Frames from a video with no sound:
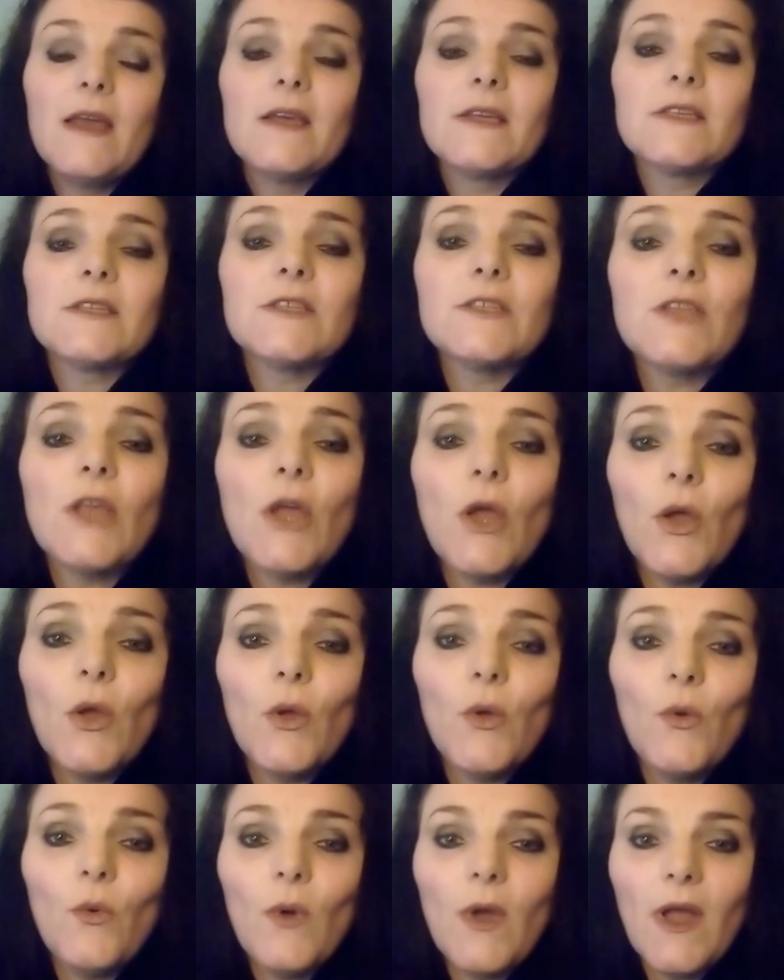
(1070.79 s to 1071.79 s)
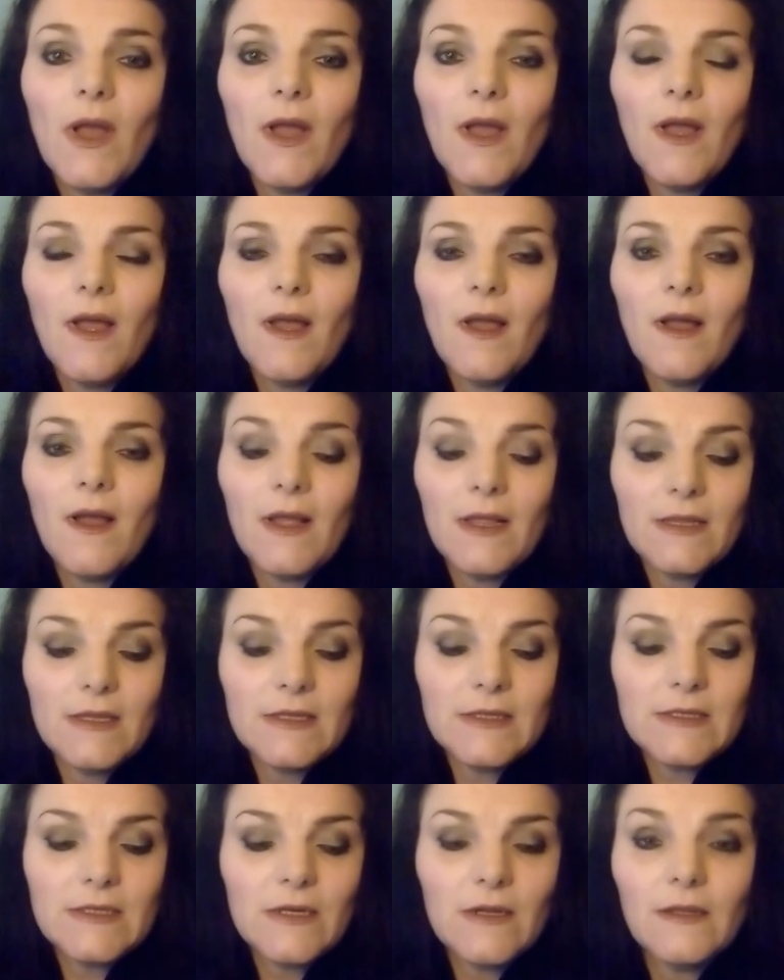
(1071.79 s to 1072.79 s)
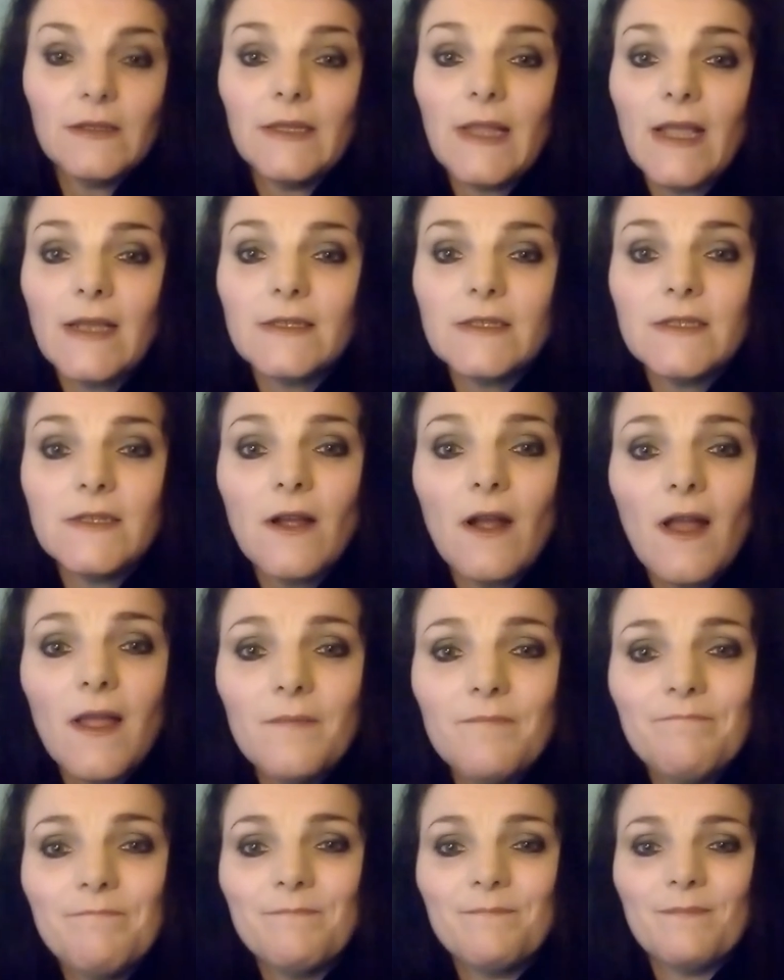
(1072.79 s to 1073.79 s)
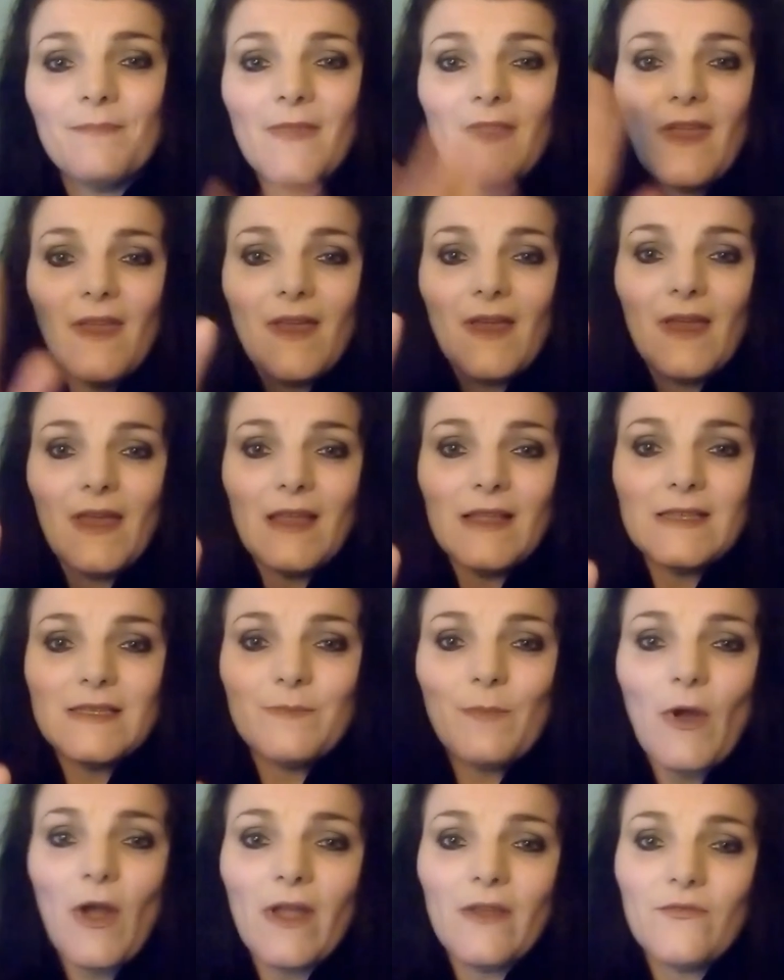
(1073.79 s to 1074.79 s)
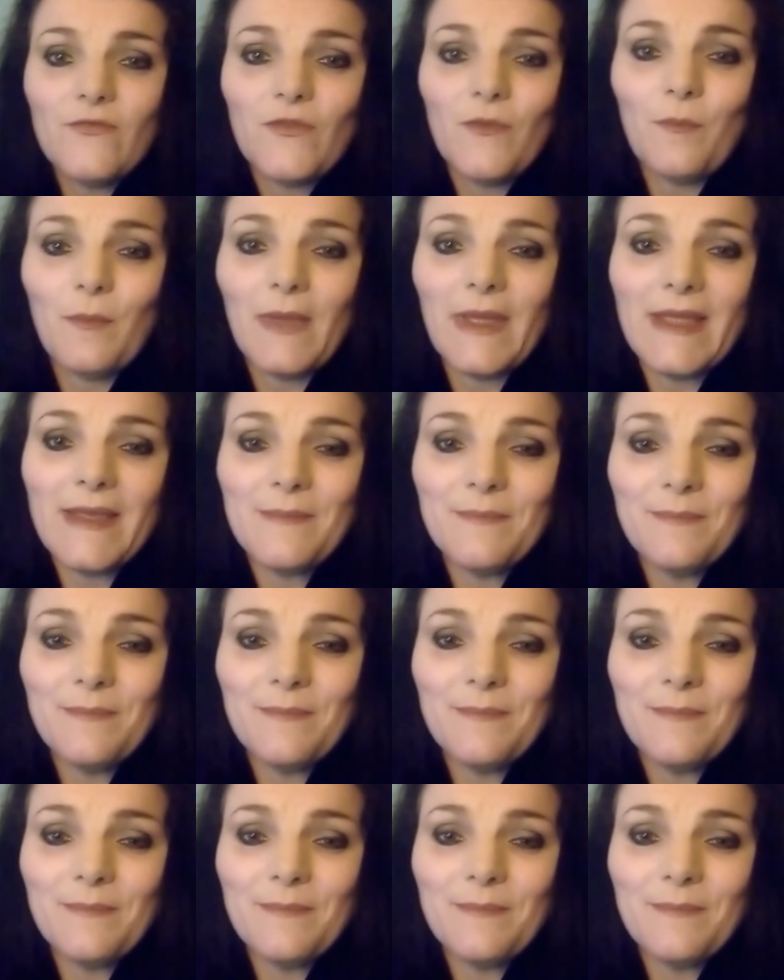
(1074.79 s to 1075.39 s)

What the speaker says: So until next time, it's bye from me.